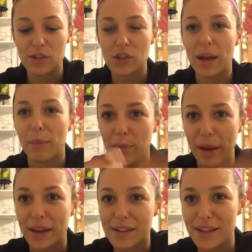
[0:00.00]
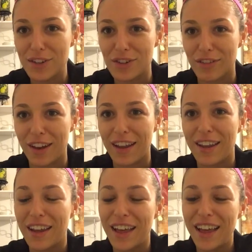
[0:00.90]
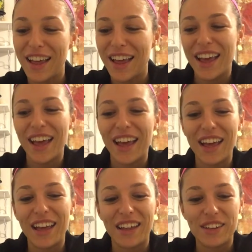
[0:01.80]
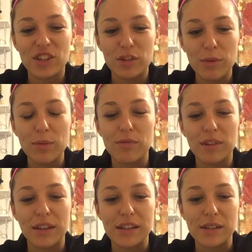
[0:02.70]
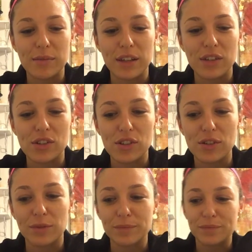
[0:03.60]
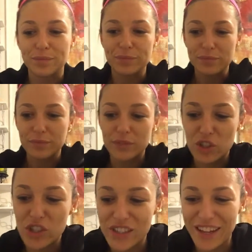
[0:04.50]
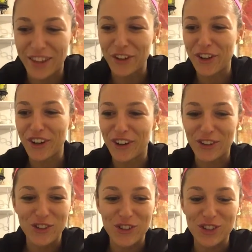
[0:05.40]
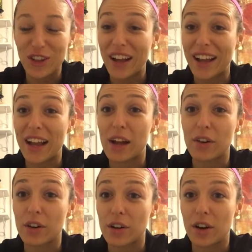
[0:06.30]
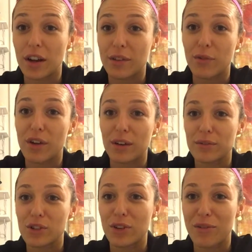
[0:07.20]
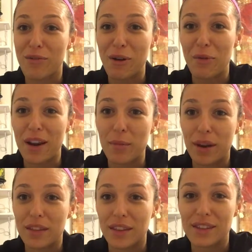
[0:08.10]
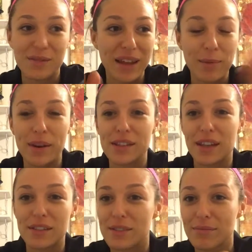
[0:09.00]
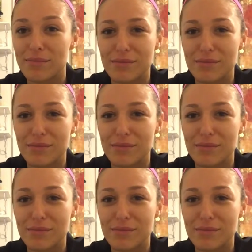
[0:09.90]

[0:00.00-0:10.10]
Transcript: She had me paying attention, right? And she made me realize some things too. She's another girl. I can count on her to not give a fuck. She don't give a fuck what anybody thinks, anybody says.